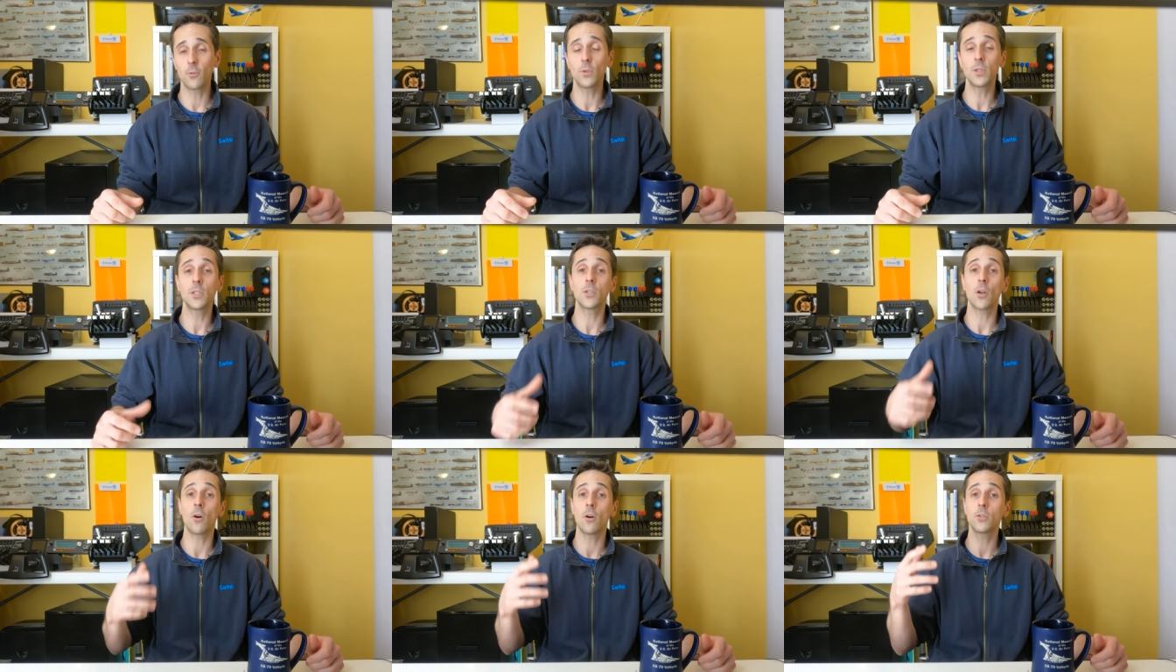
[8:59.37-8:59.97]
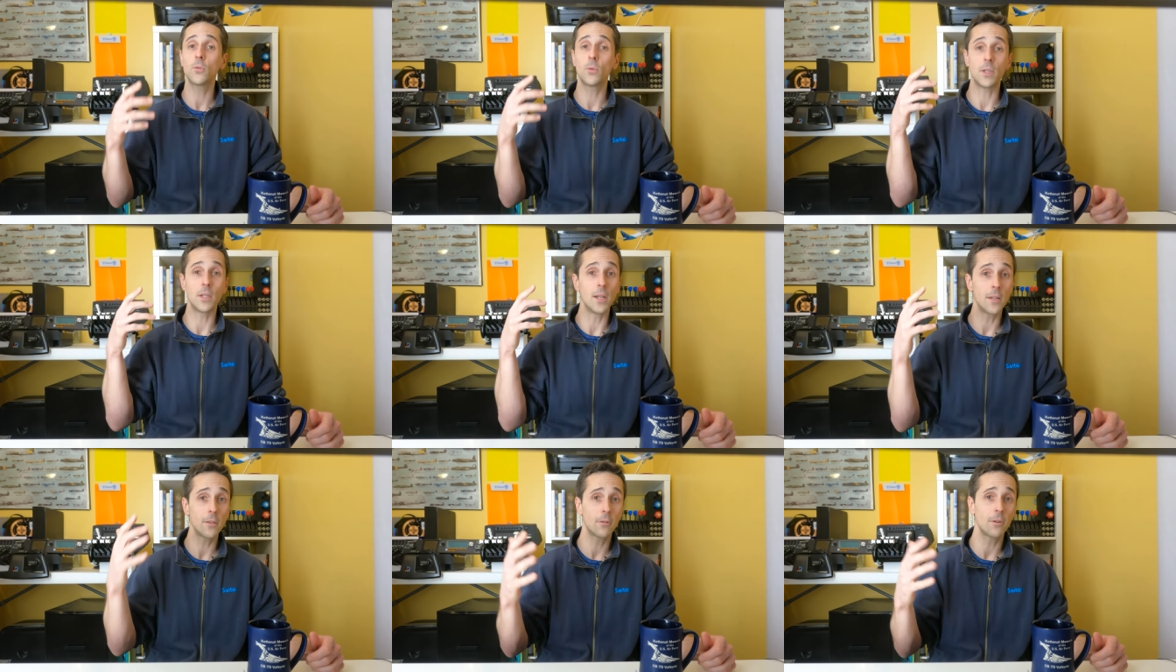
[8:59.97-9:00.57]
which is also
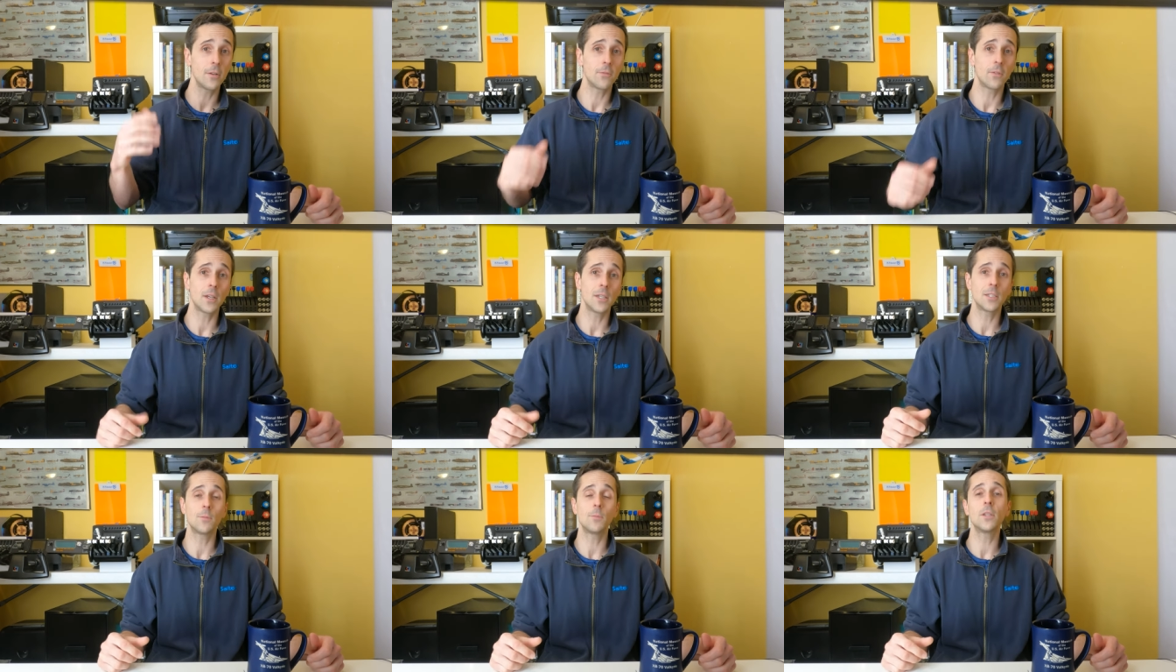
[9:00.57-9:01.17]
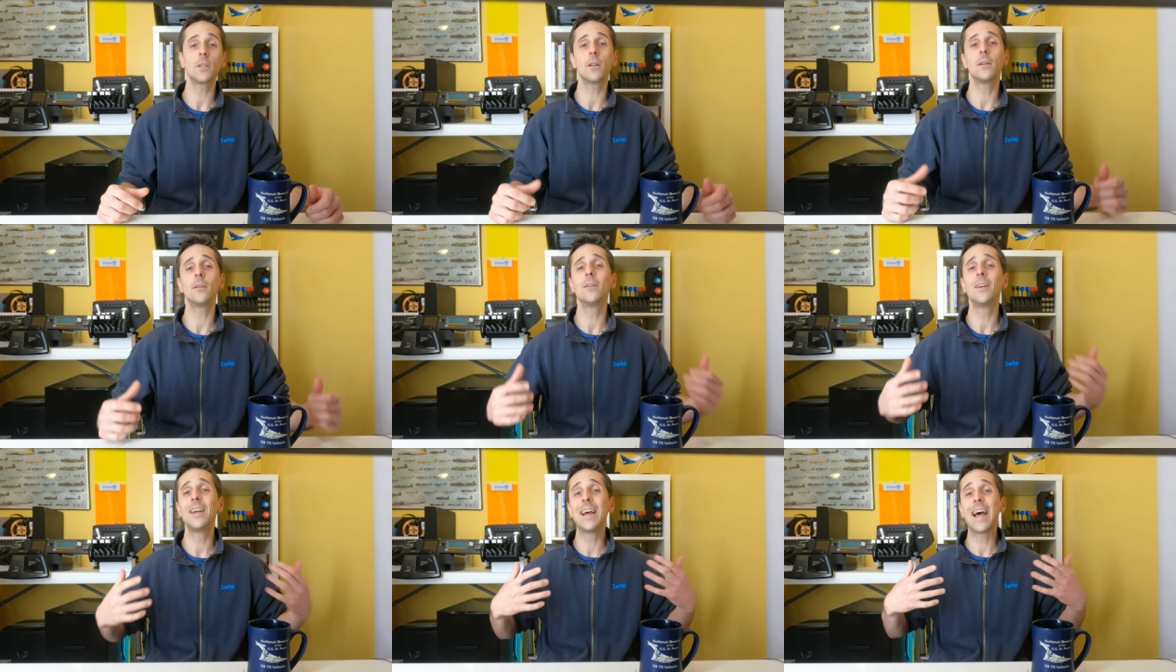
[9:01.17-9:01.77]
another great flight simulator.